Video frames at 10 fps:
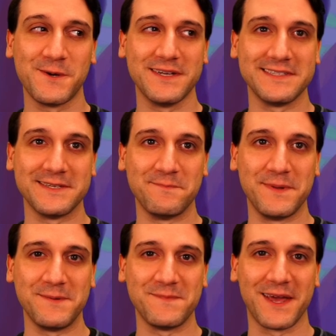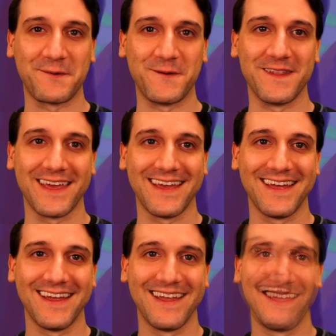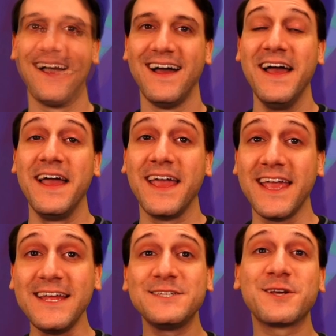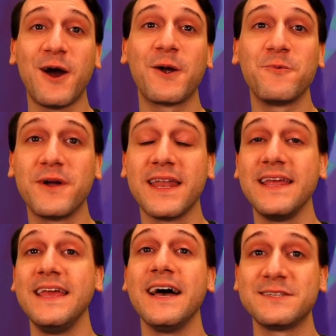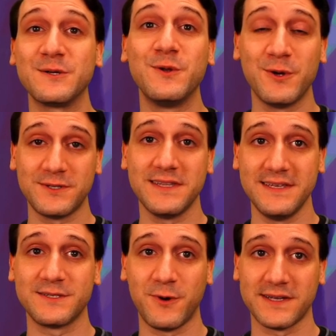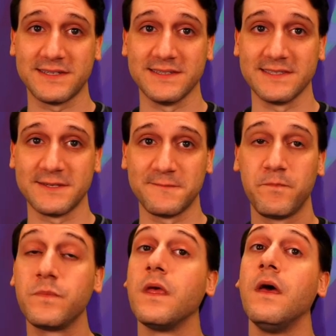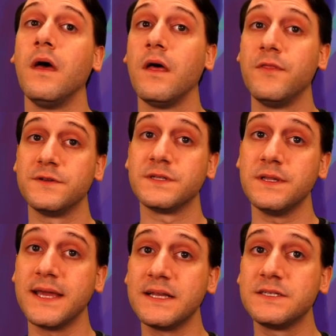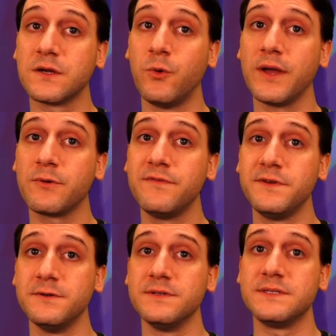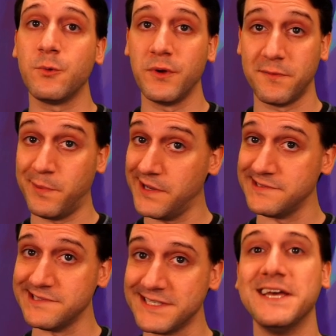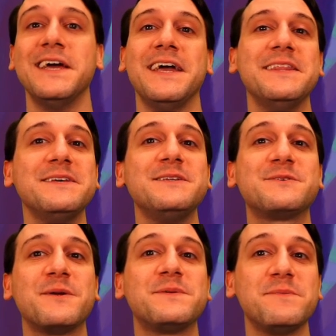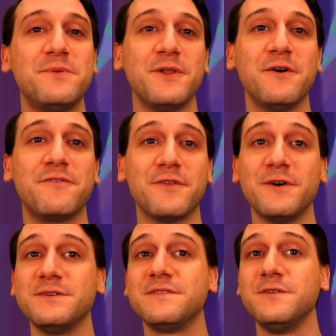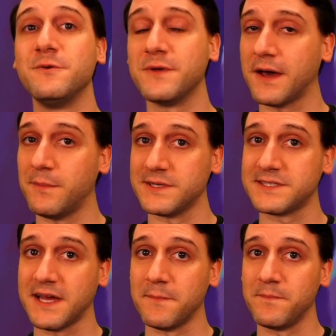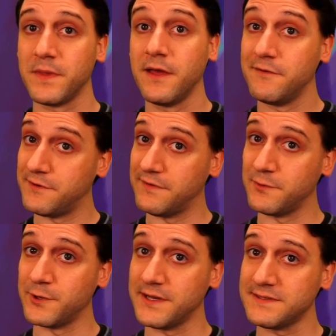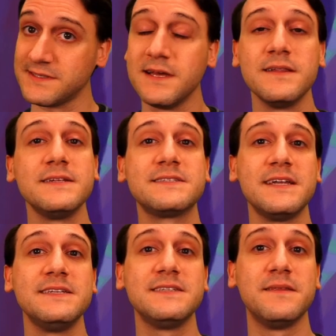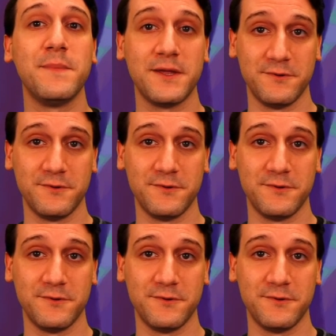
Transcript: is it meme deck worthy? Each card will get a yes or no to these questions. There's a link to quick reviews with puns in the description below for those of you without much time. For everyone else, let's get into the main